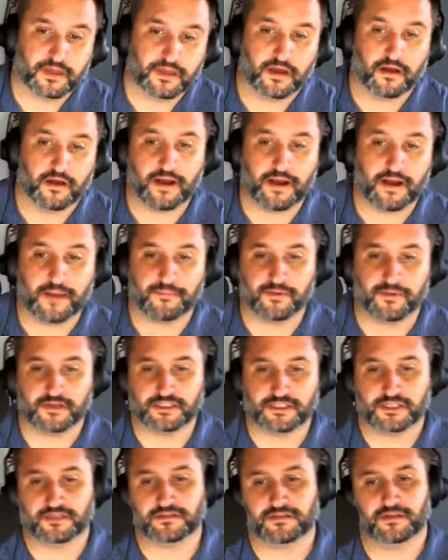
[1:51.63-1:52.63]
All right,
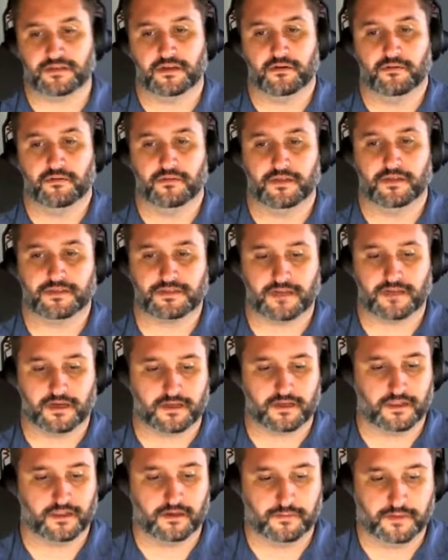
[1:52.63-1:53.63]
Bridget. So let's talk
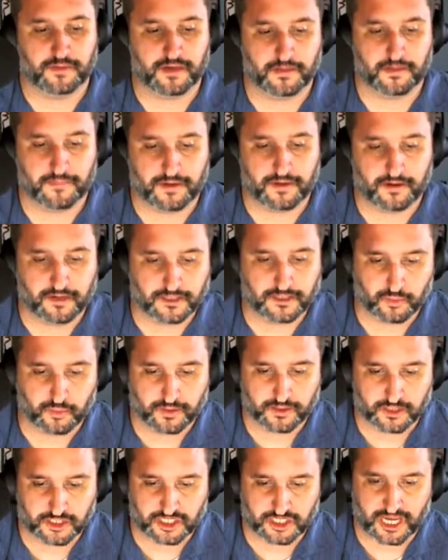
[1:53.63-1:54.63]
a little bit about a
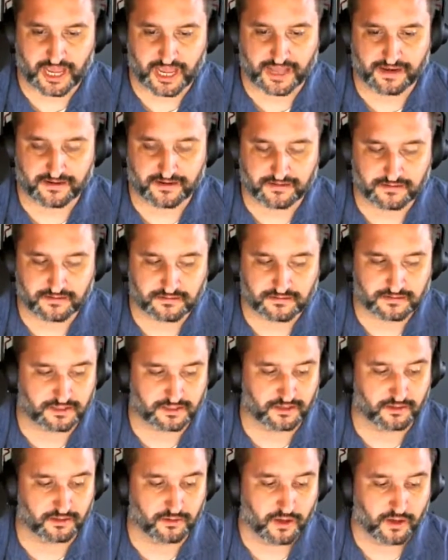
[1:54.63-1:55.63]
Twitter chat.
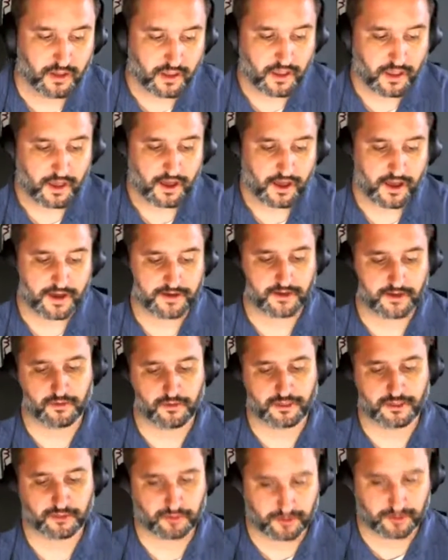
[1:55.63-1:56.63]
So I know what
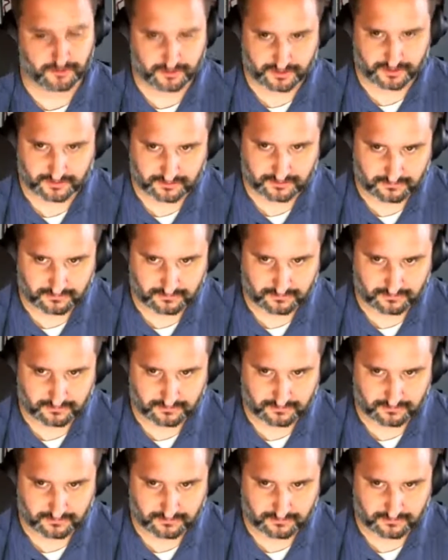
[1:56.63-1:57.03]
Twitter is